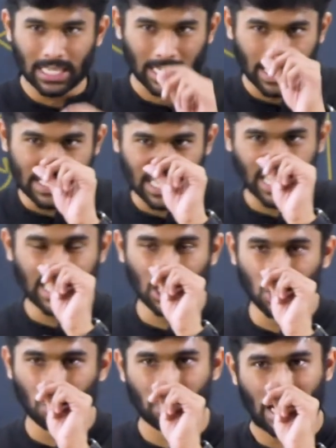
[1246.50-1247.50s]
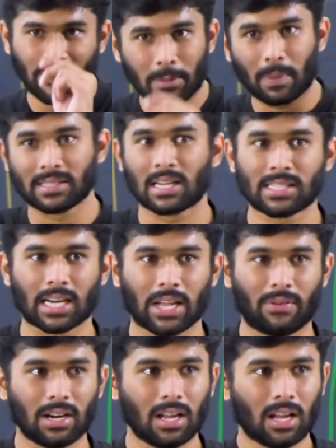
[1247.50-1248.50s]
the rights related to private persons are
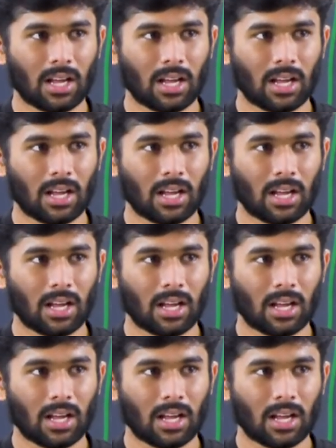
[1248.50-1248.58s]
given.